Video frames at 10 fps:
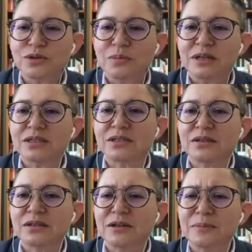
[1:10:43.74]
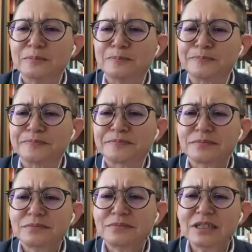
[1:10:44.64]
much. I'm
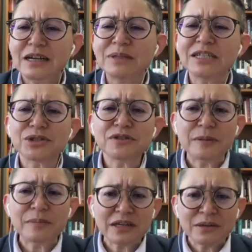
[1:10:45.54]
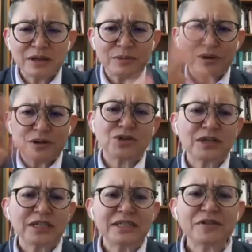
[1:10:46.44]
not sure if I'm going to be able to
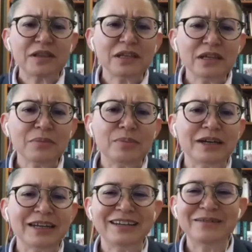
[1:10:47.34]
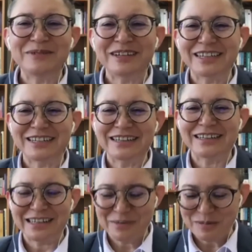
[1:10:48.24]
address everything, but
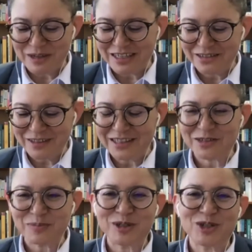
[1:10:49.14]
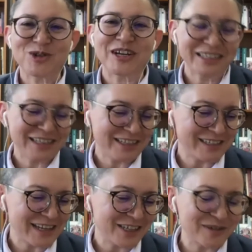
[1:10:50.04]
let me begin with the spirituality
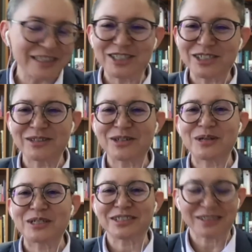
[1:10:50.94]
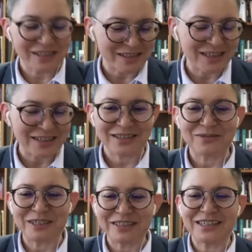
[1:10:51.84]
/ religion question, since that's the
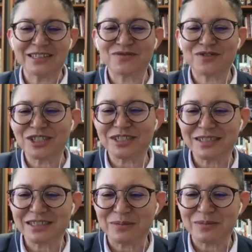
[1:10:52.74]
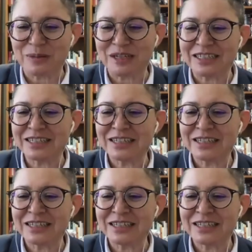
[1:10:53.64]
one that is freshest in my mind.